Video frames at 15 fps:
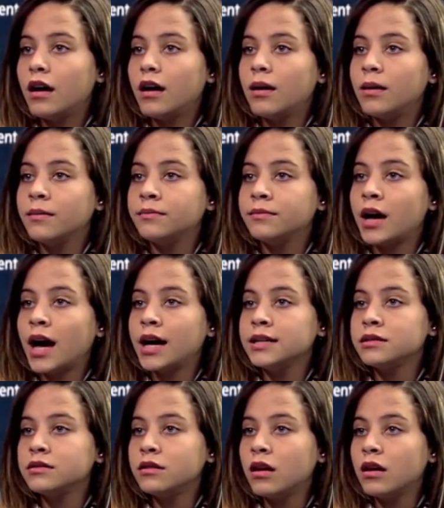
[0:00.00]

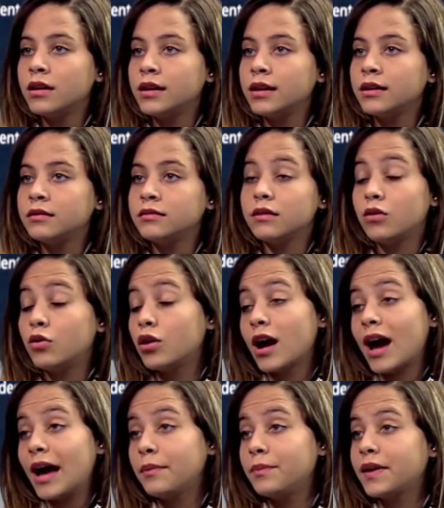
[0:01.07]
I
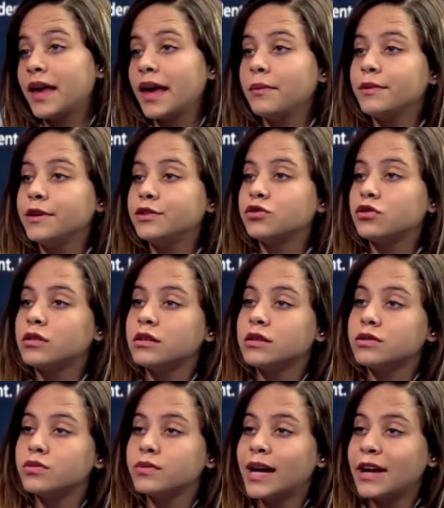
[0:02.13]
became a
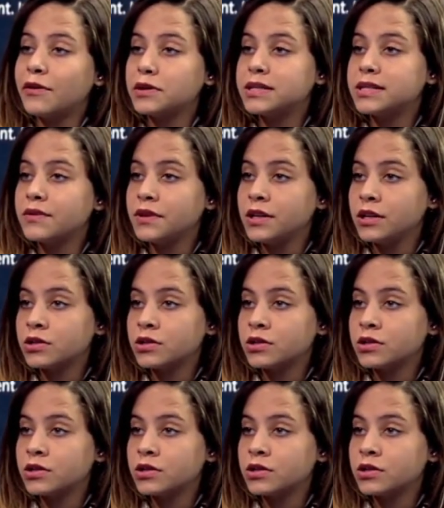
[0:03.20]
journalist when I was